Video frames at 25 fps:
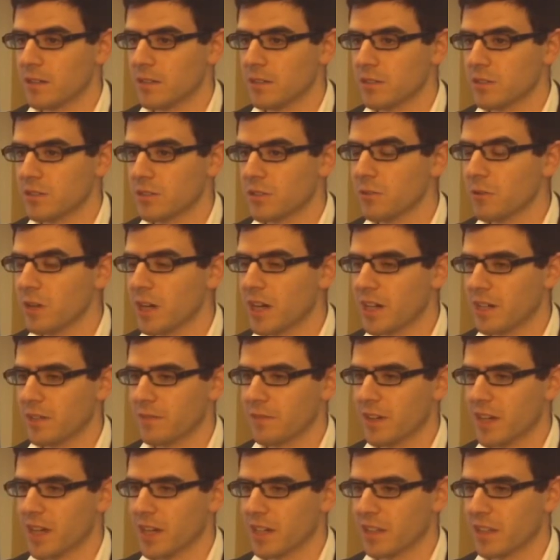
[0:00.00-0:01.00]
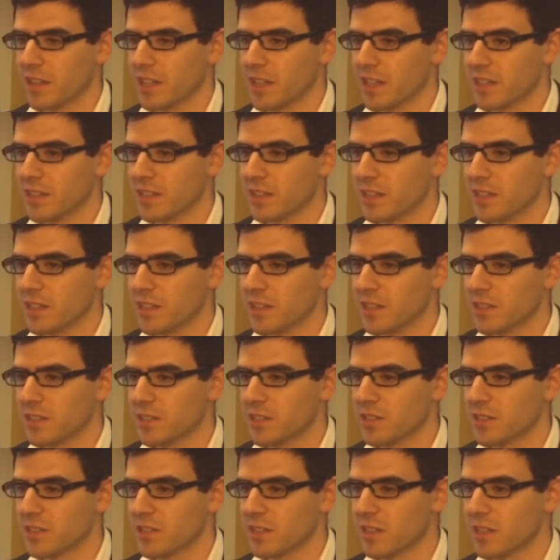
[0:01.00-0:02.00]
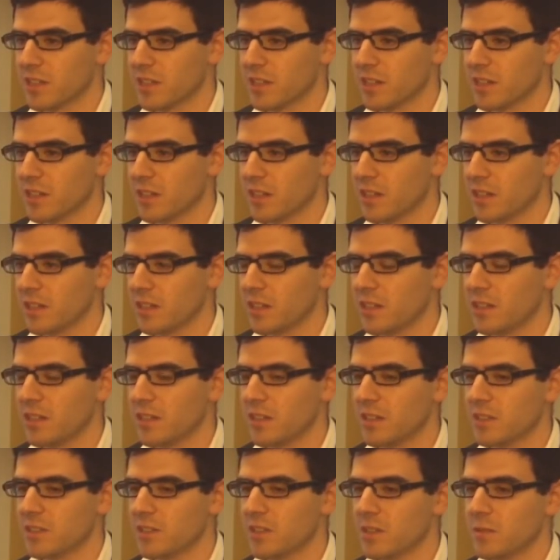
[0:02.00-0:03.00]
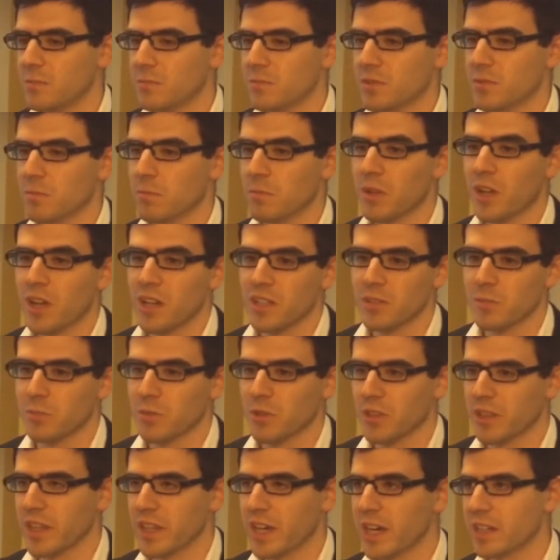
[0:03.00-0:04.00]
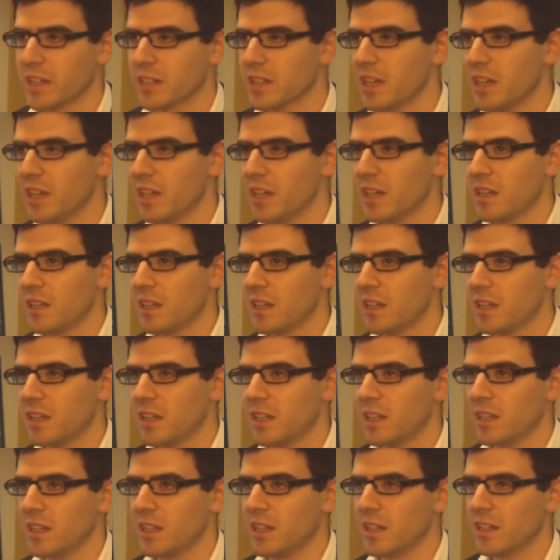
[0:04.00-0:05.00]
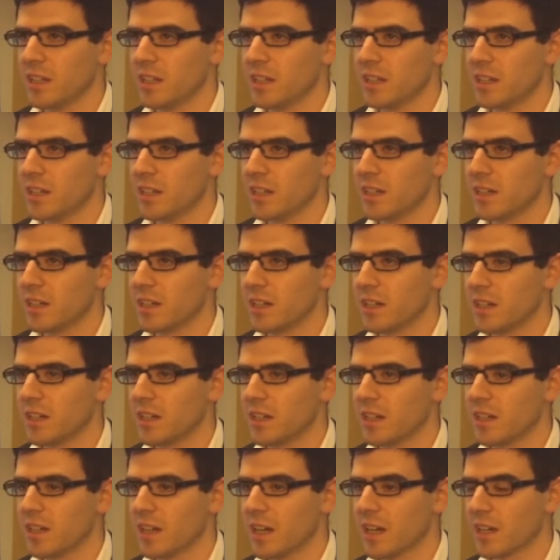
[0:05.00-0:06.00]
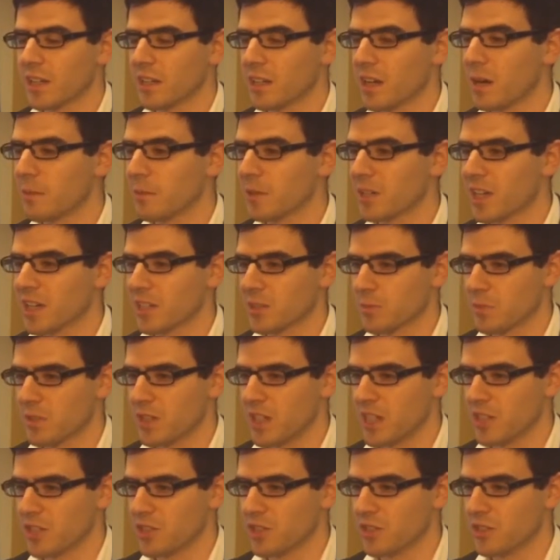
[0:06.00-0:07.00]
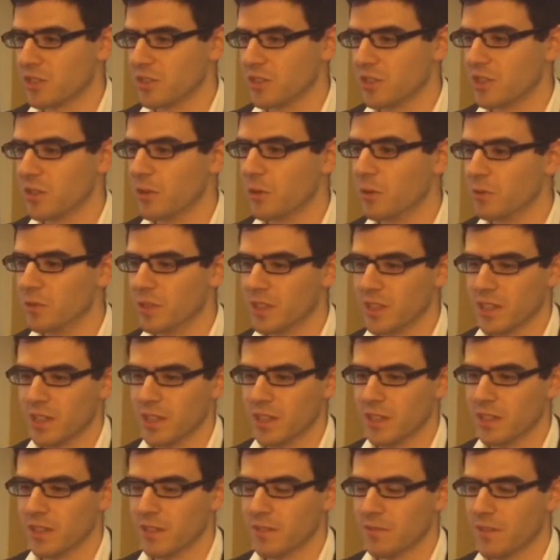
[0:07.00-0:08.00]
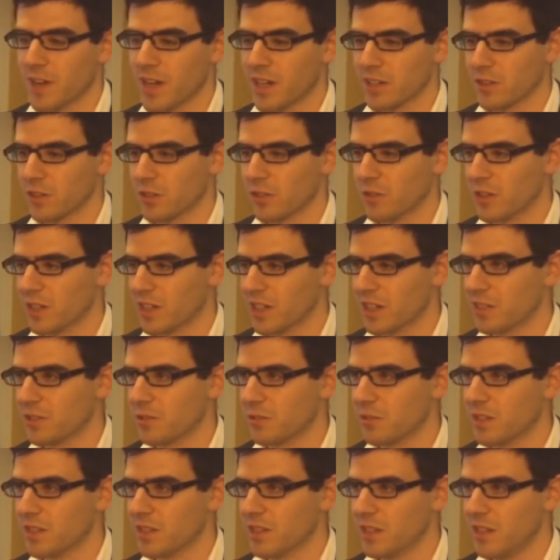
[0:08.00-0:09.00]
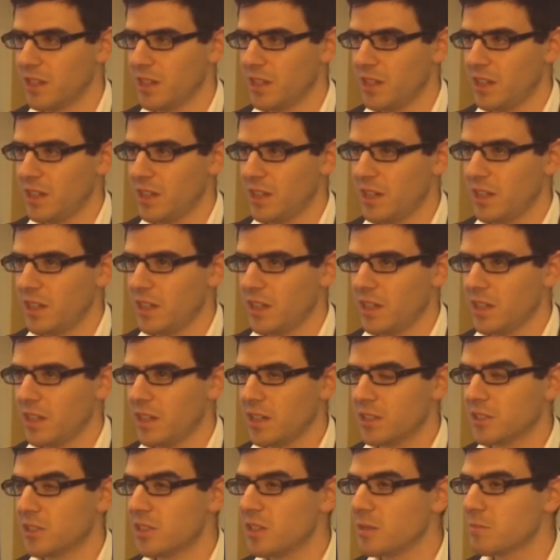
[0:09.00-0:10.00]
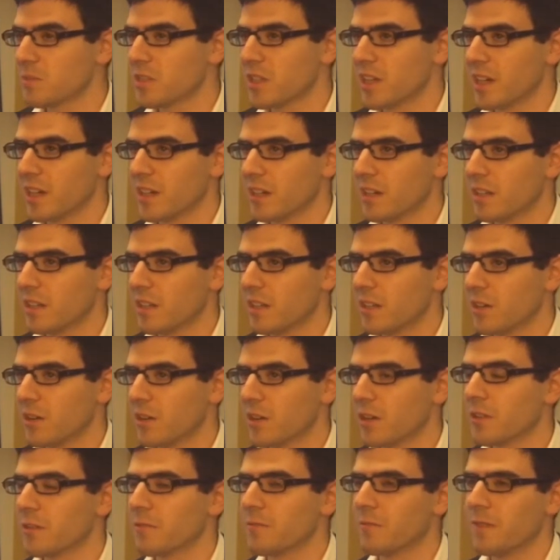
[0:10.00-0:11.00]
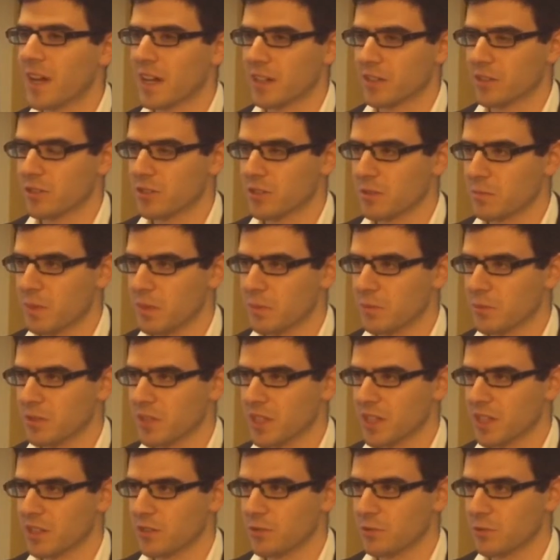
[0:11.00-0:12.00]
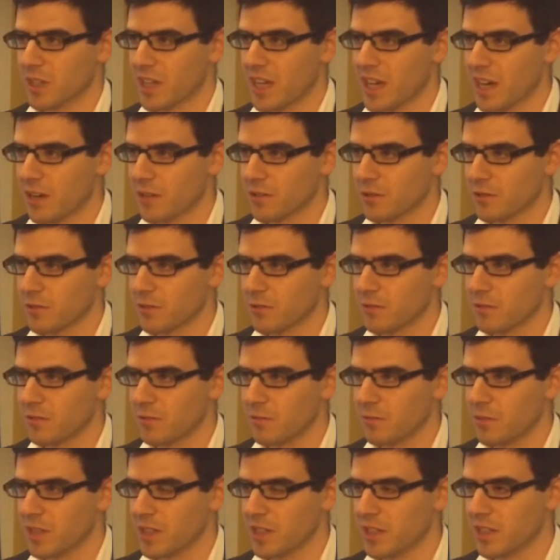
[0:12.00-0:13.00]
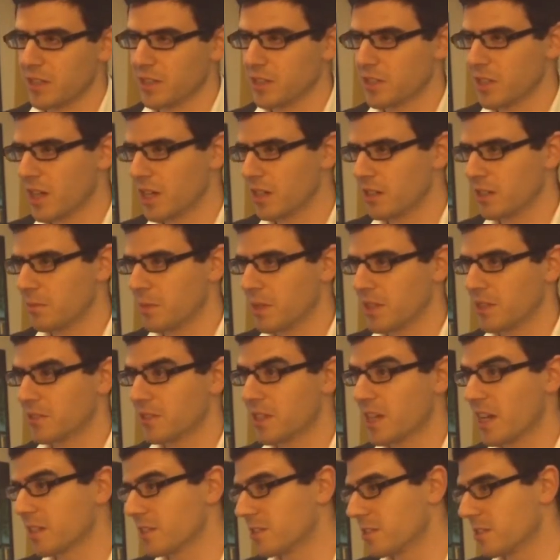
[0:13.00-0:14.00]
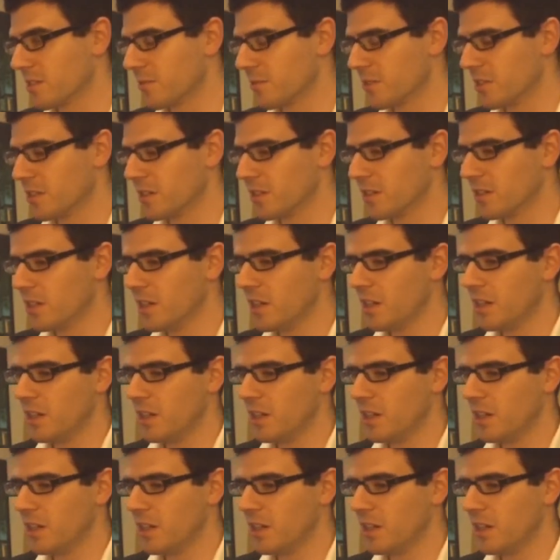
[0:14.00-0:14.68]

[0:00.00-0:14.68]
So high, in fact, that it seems implausible that the economic explanation is the only factor going into it. It seems like there are other factors that people take into account when they decide to pay their taxes every year,